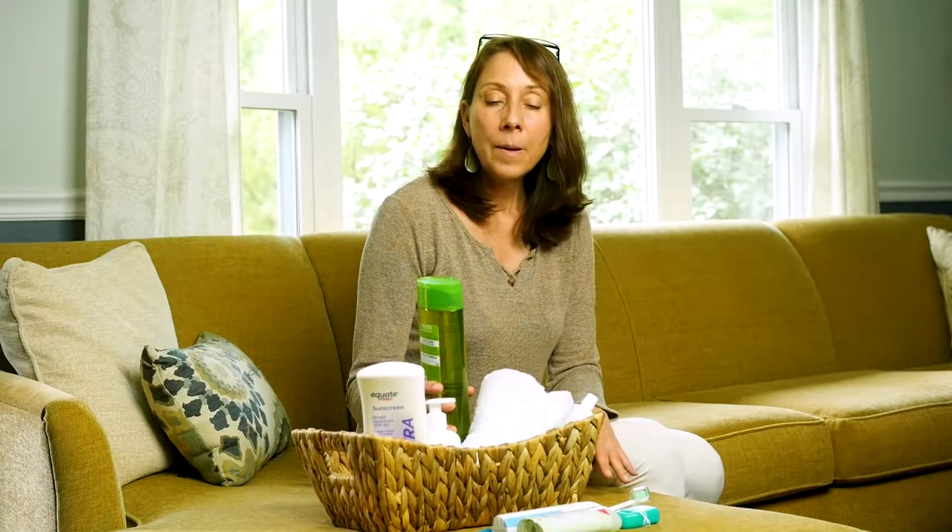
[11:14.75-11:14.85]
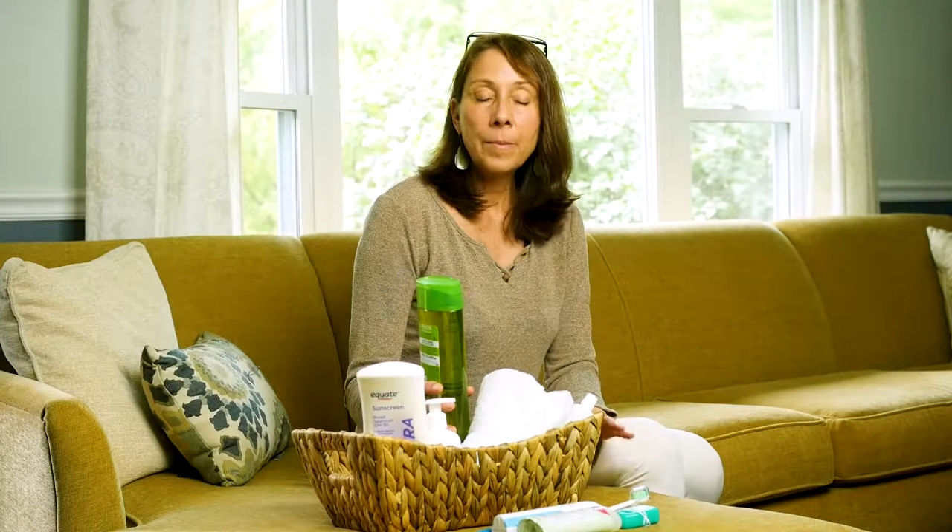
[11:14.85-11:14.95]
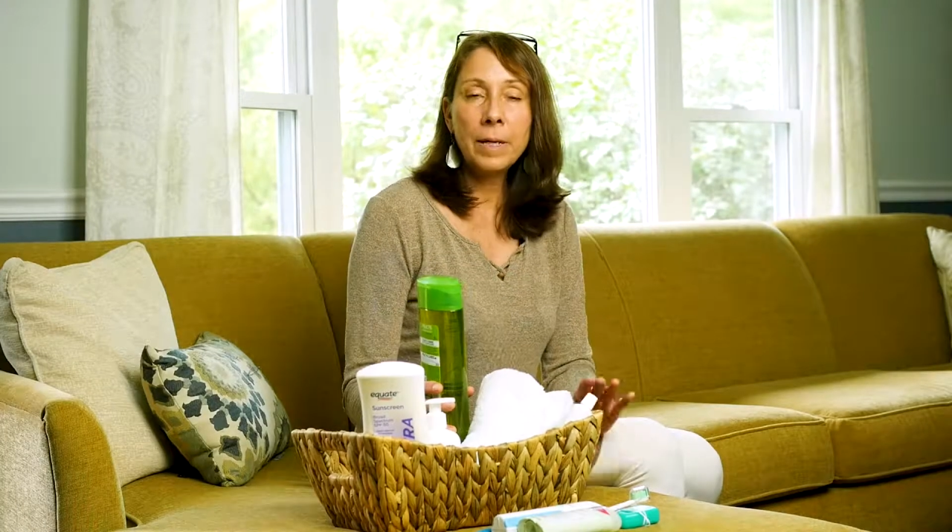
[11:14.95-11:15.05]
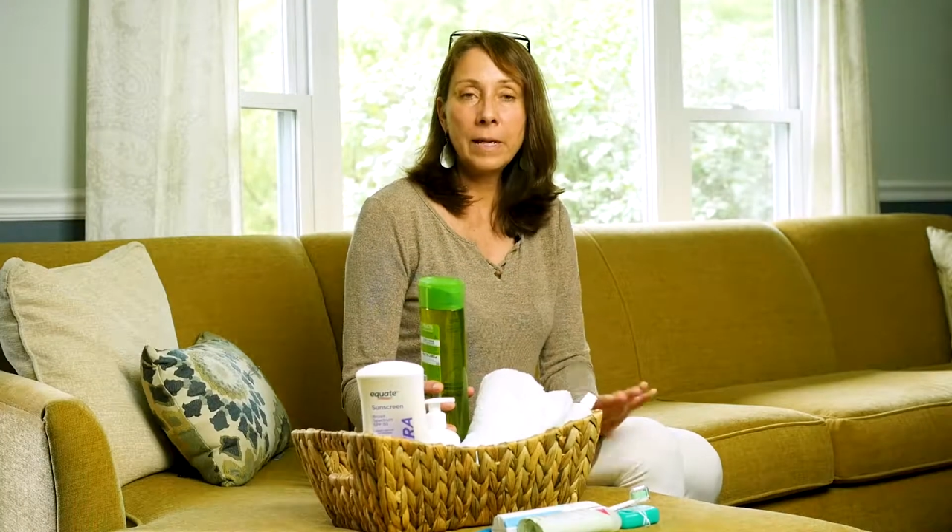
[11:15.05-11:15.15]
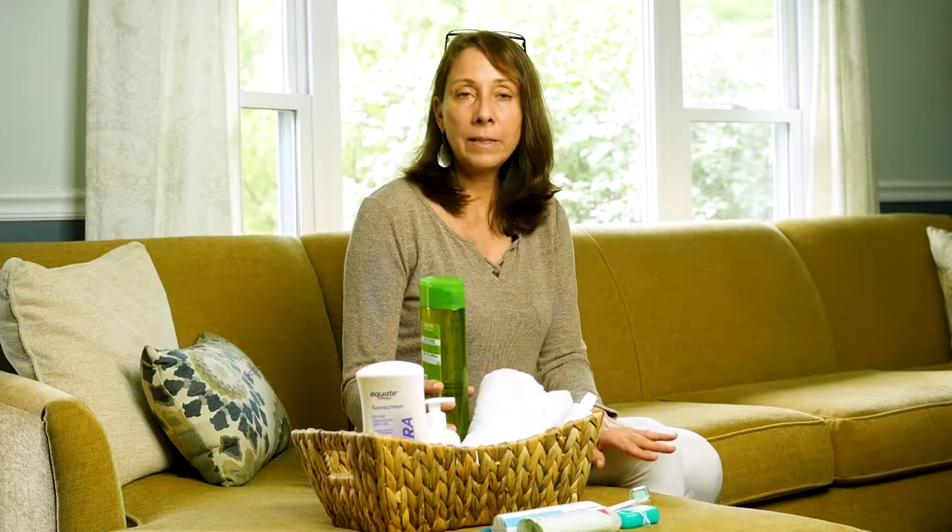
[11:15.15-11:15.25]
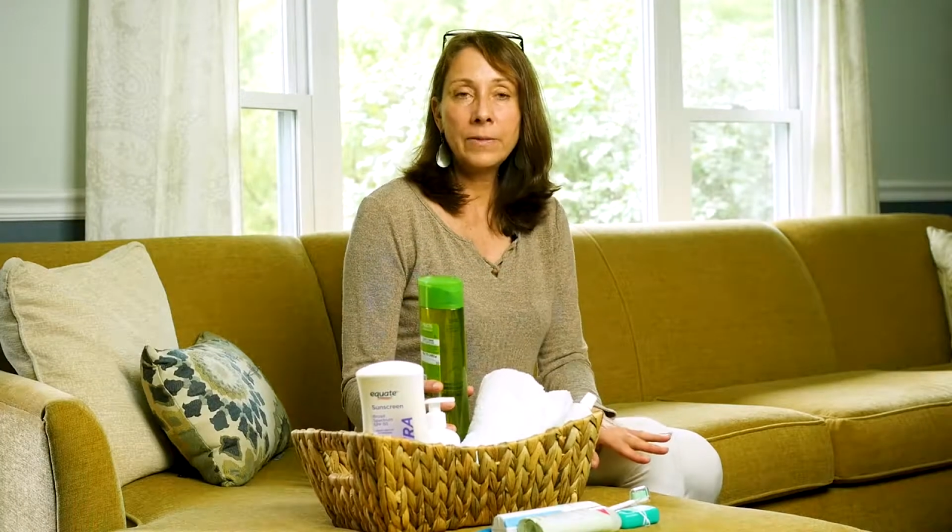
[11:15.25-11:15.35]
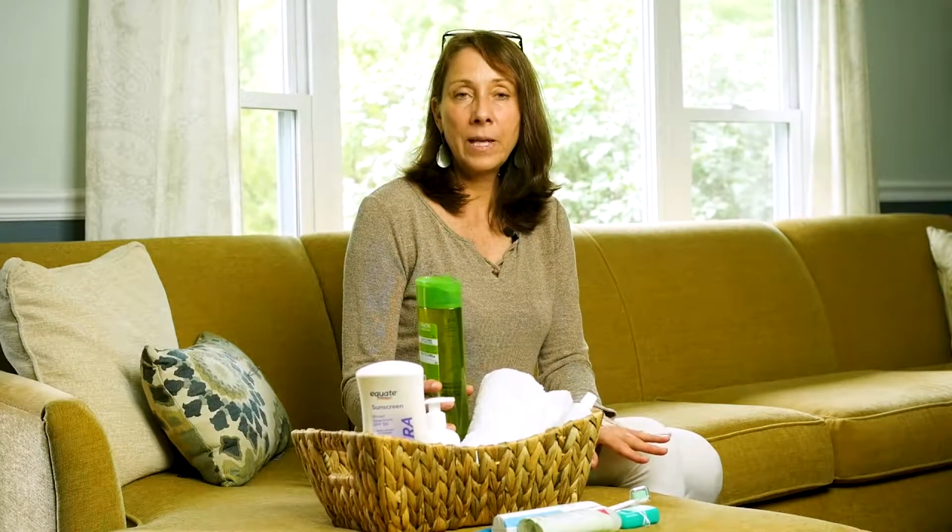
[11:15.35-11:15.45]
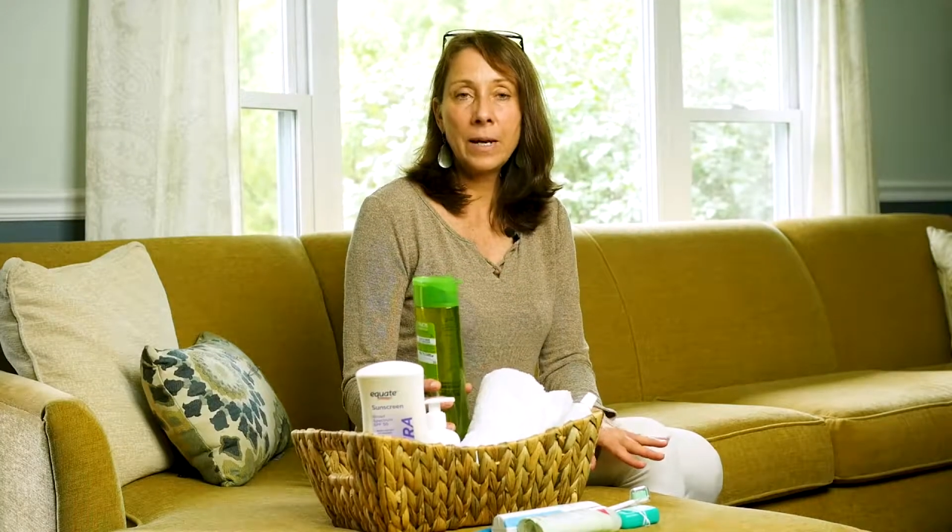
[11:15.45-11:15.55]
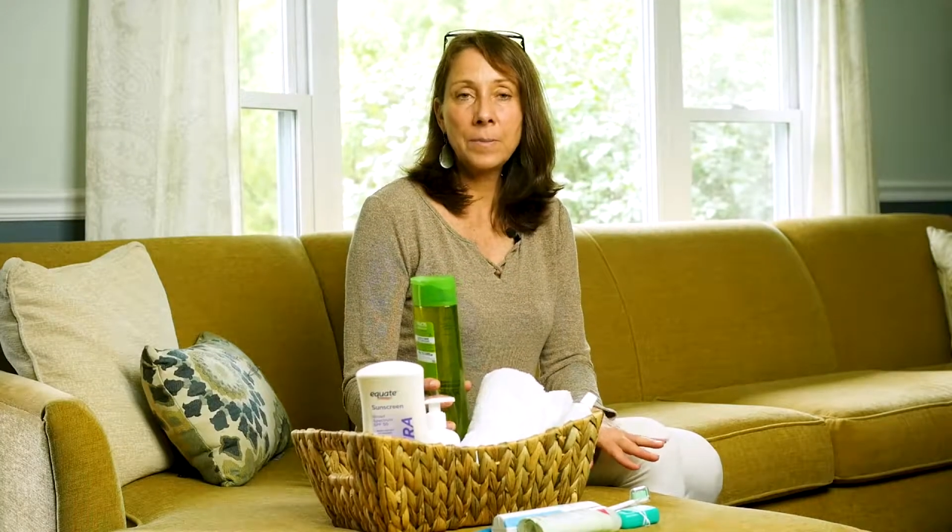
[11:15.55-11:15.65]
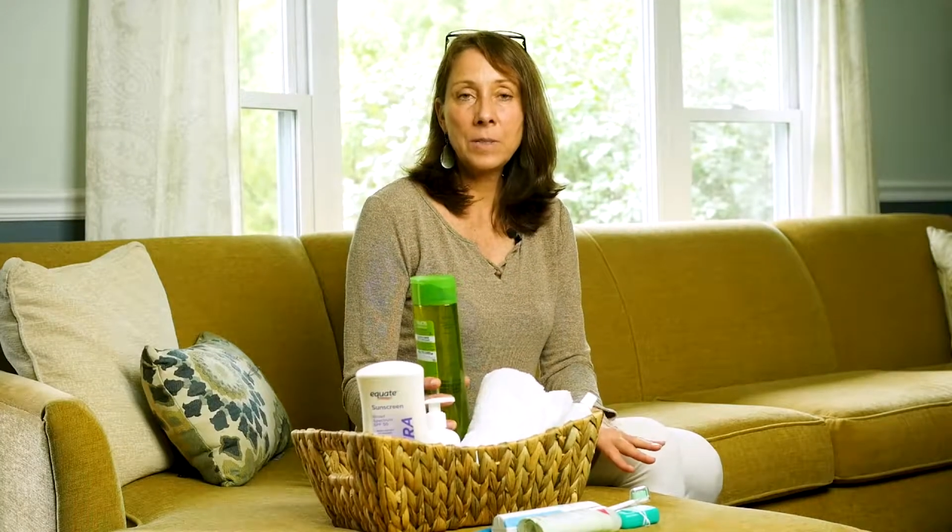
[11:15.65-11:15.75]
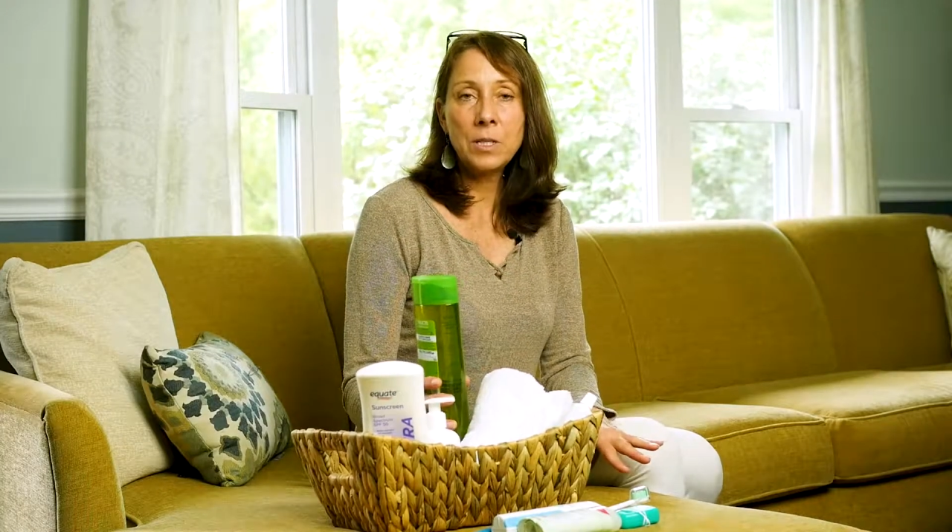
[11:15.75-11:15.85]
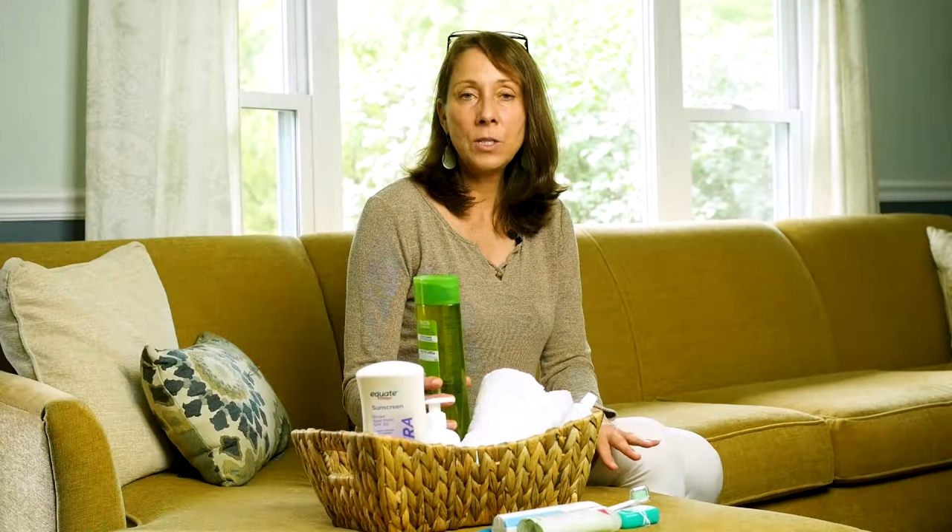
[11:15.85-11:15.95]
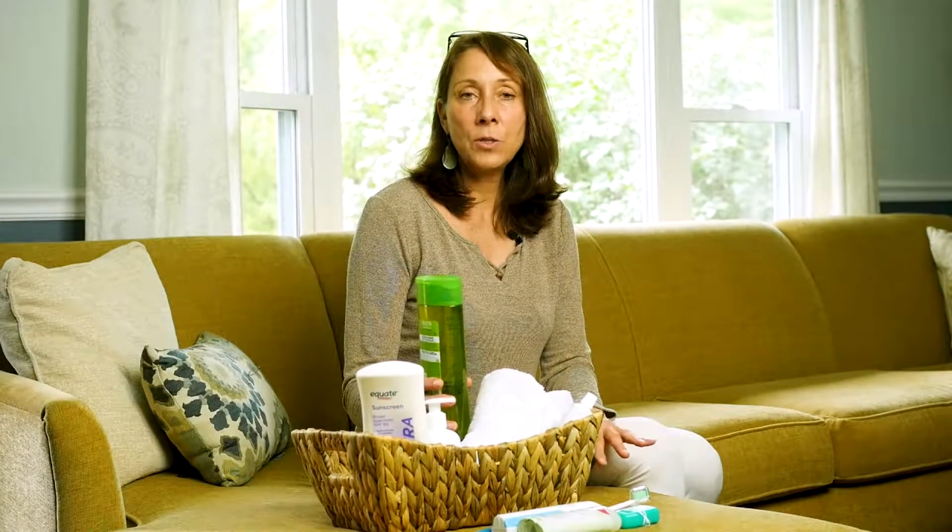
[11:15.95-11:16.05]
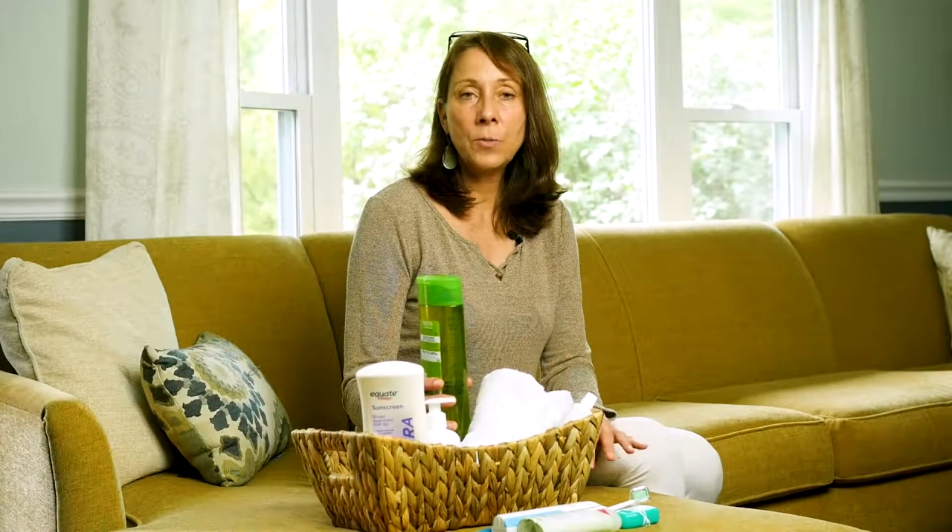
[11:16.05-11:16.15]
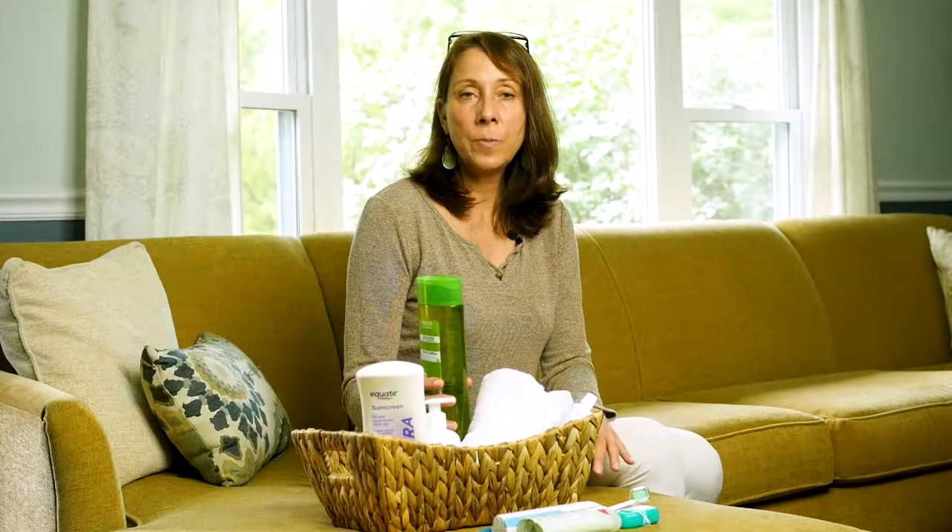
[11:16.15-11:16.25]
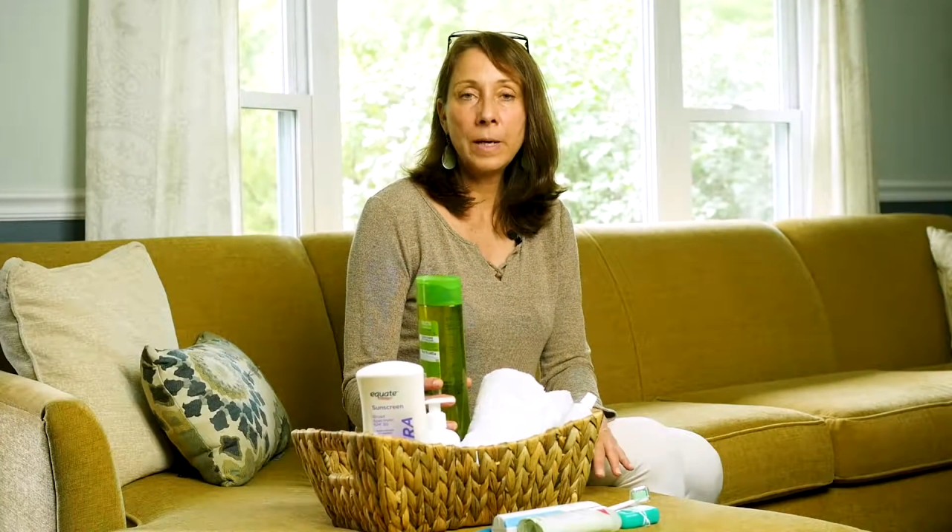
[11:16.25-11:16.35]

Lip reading: but I leave that up to you.